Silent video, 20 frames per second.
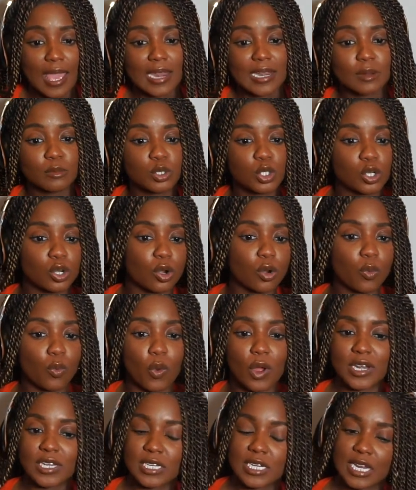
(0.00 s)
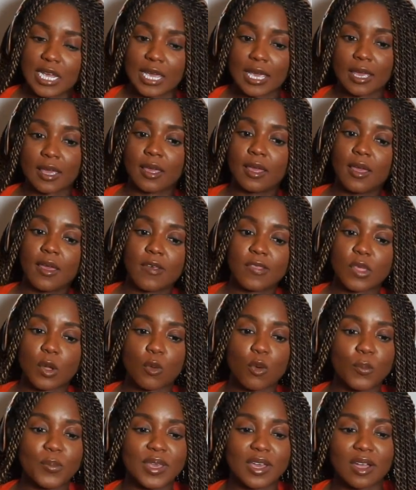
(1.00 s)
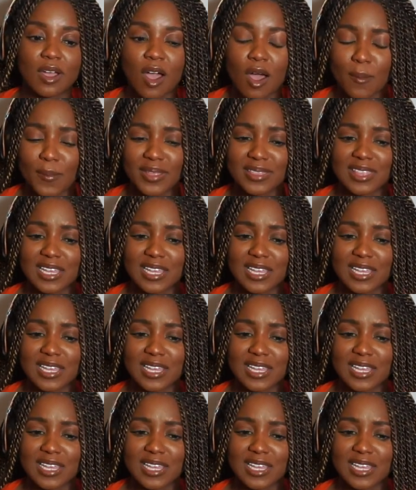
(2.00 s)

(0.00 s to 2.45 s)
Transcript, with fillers: And I'm sure one day there will be a comment